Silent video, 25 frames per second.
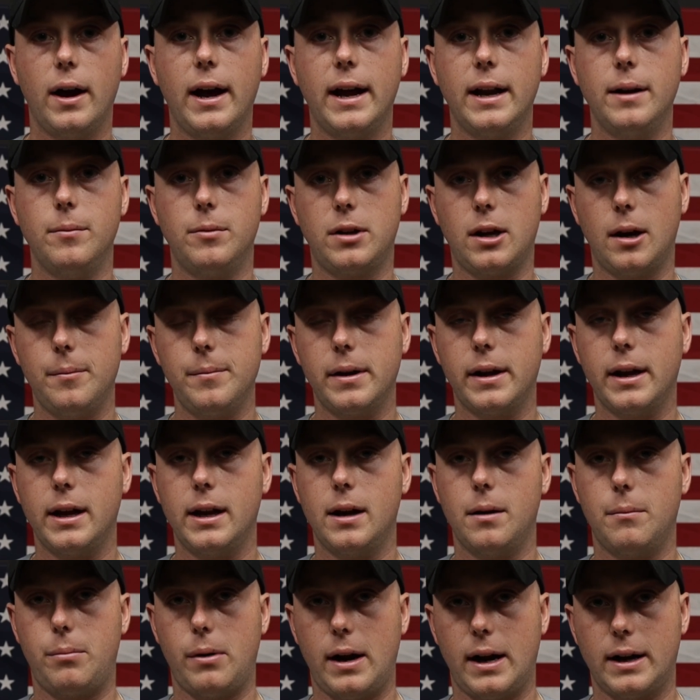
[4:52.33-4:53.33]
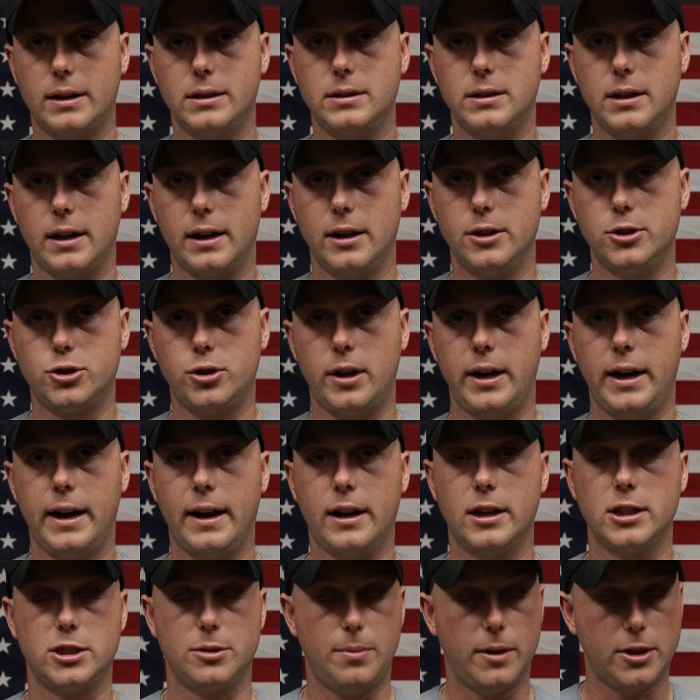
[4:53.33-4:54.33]
And coming in and practicing and
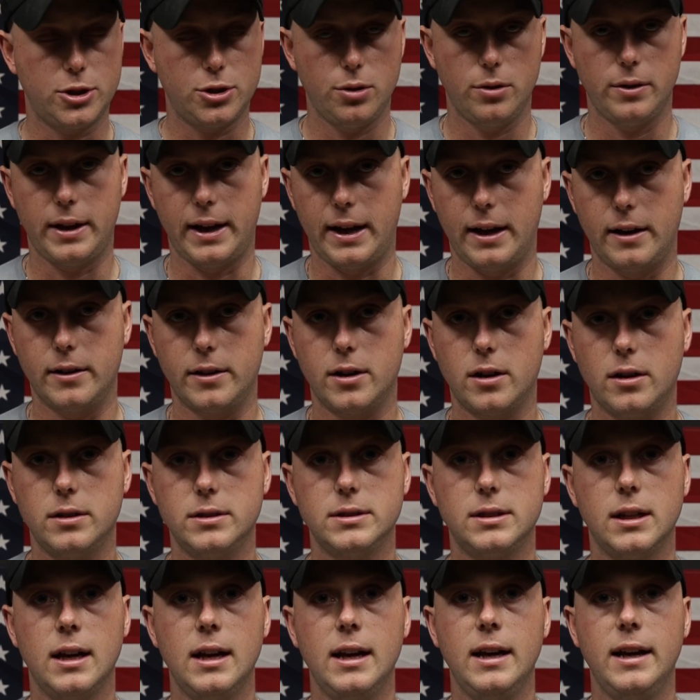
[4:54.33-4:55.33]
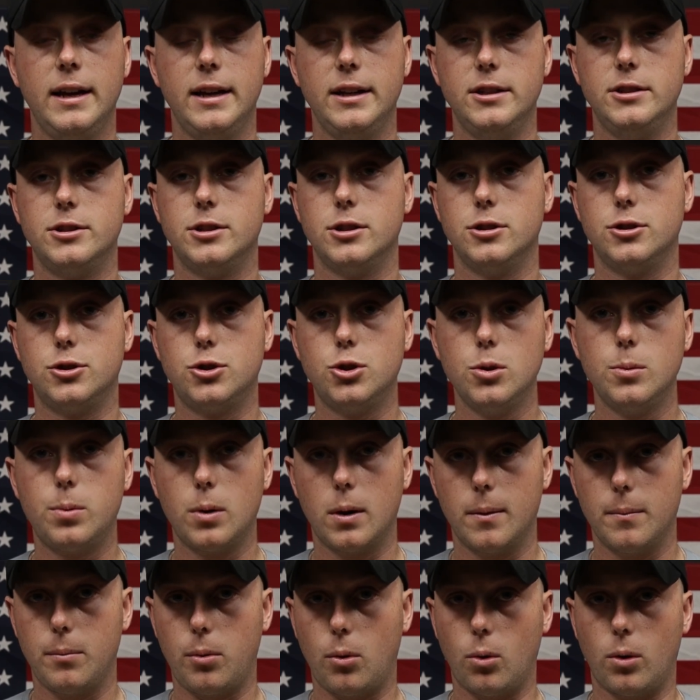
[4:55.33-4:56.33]
training, especially with handguns, is
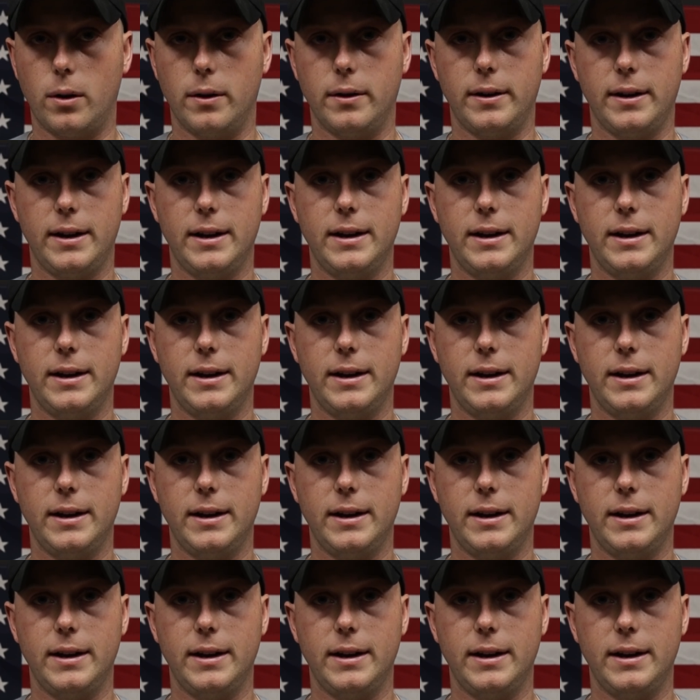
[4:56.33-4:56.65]
super important.